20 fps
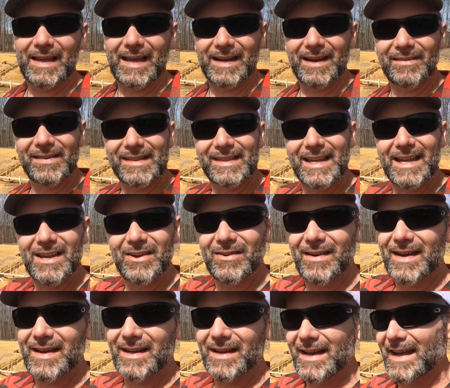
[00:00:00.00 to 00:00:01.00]
We got everything
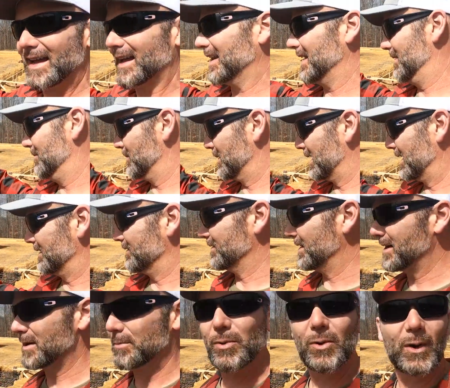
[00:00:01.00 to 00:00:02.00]
graded out and we're getting
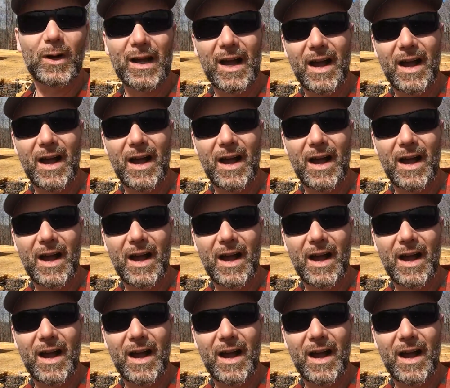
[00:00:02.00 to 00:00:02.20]
ready to pour